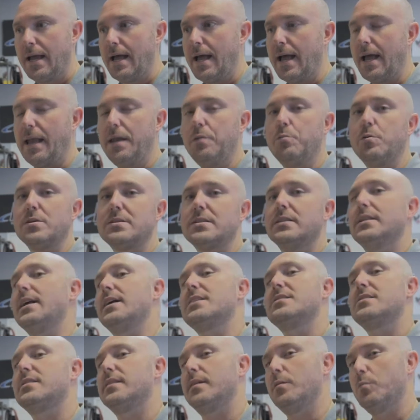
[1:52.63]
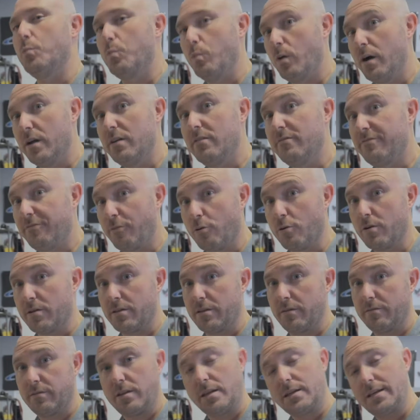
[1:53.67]
and it was less than 1/4
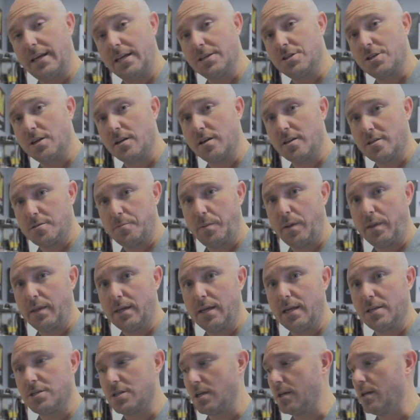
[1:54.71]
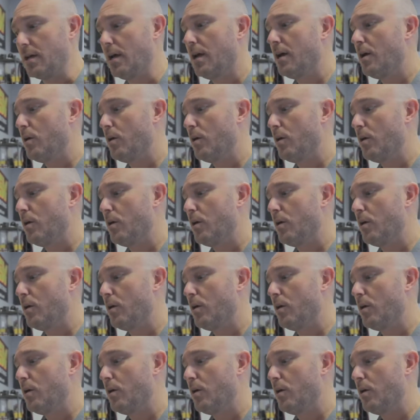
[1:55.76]
of the tension to spin the engine.